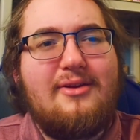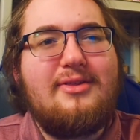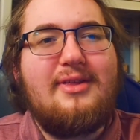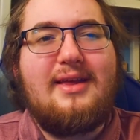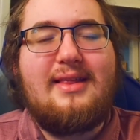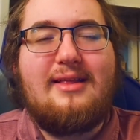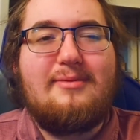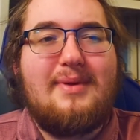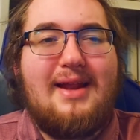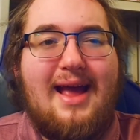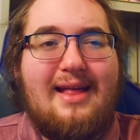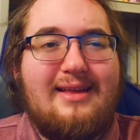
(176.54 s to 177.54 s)
thing that's
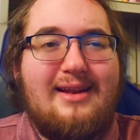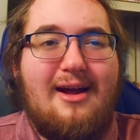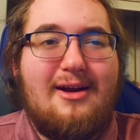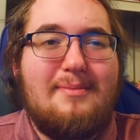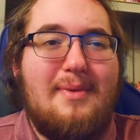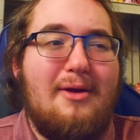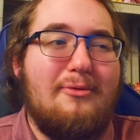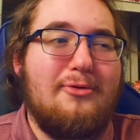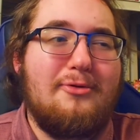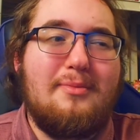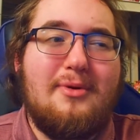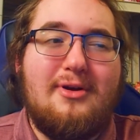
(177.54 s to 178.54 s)
been highly talked about,
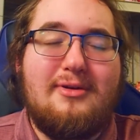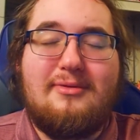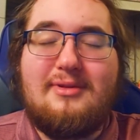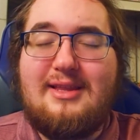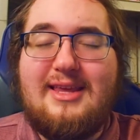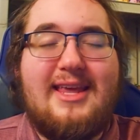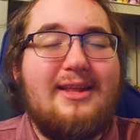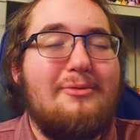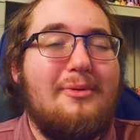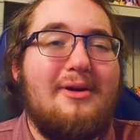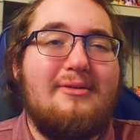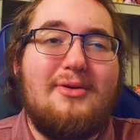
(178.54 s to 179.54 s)
rumored, leaked,
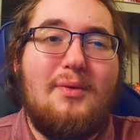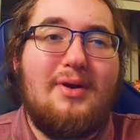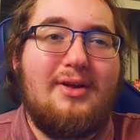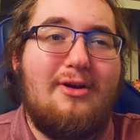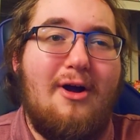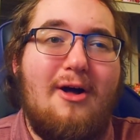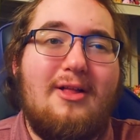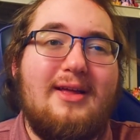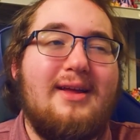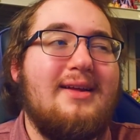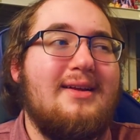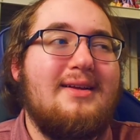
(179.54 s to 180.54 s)
whatever you want to call
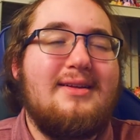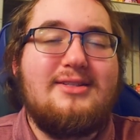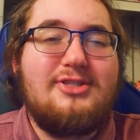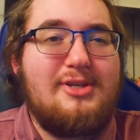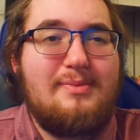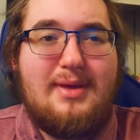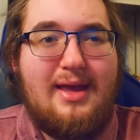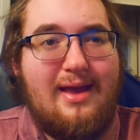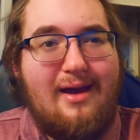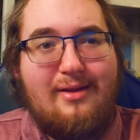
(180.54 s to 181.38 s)
it, GBA